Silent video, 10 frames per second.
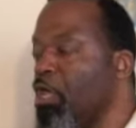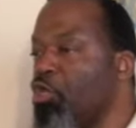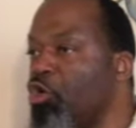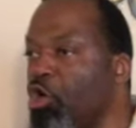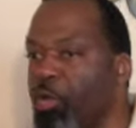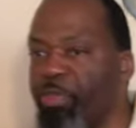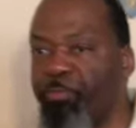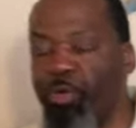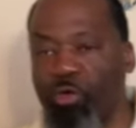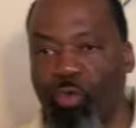You're going to be
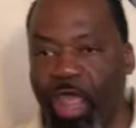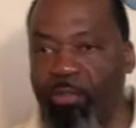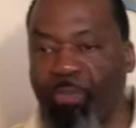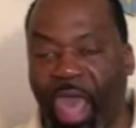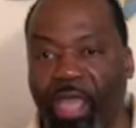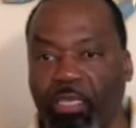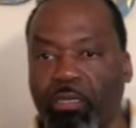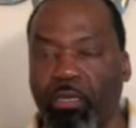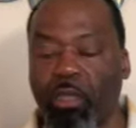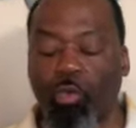put right back
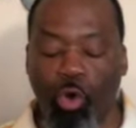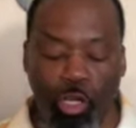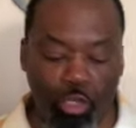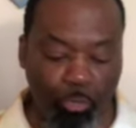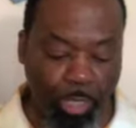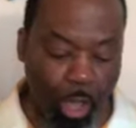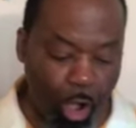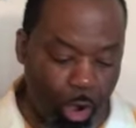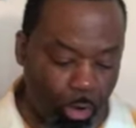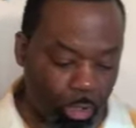where you
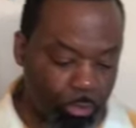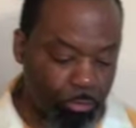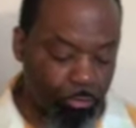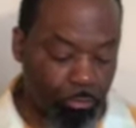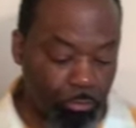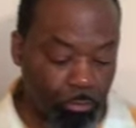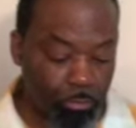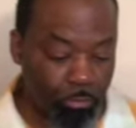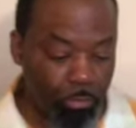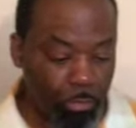belong.
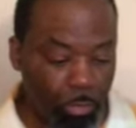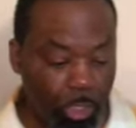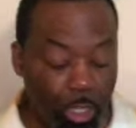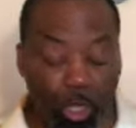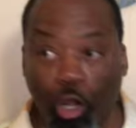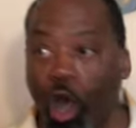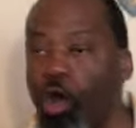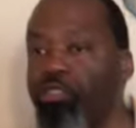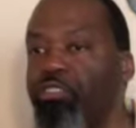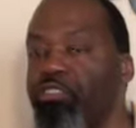
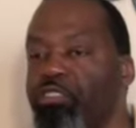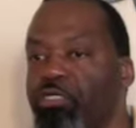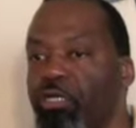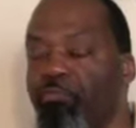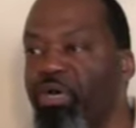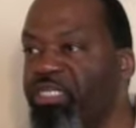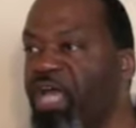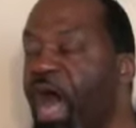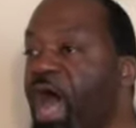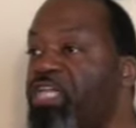Lost, but
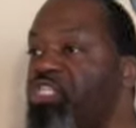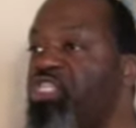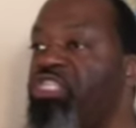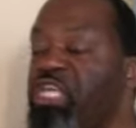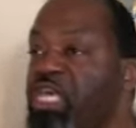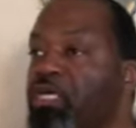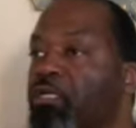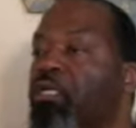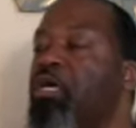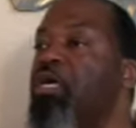God
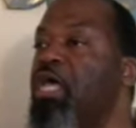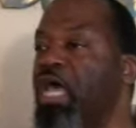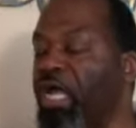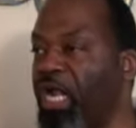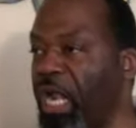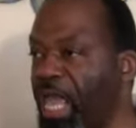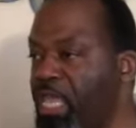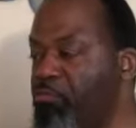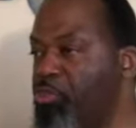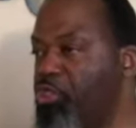still
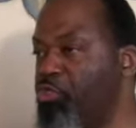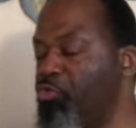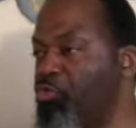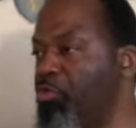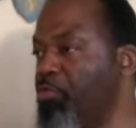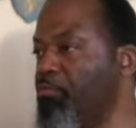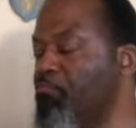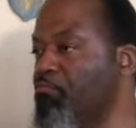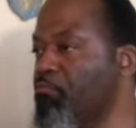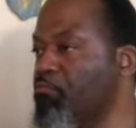claims you.
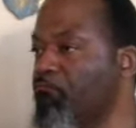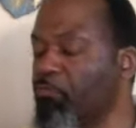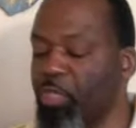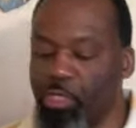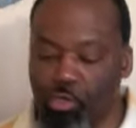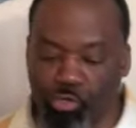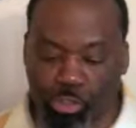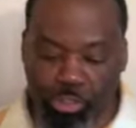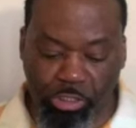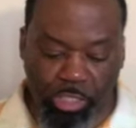You
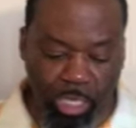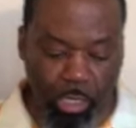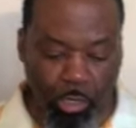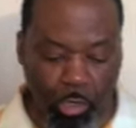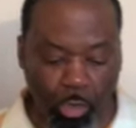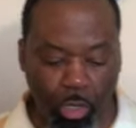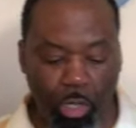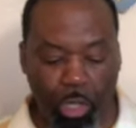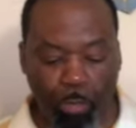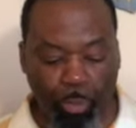still
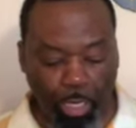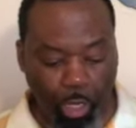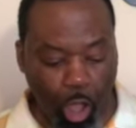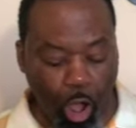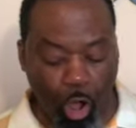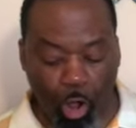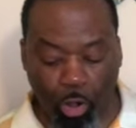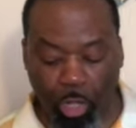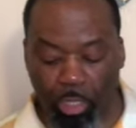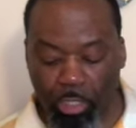
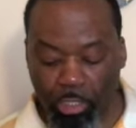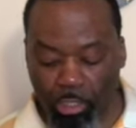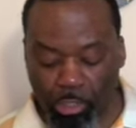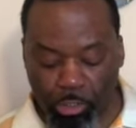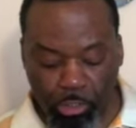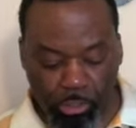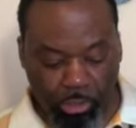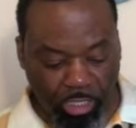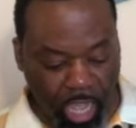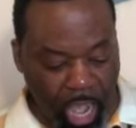belong
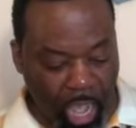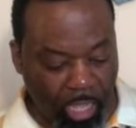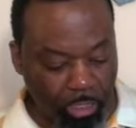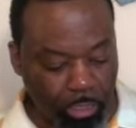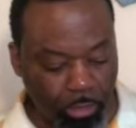to God.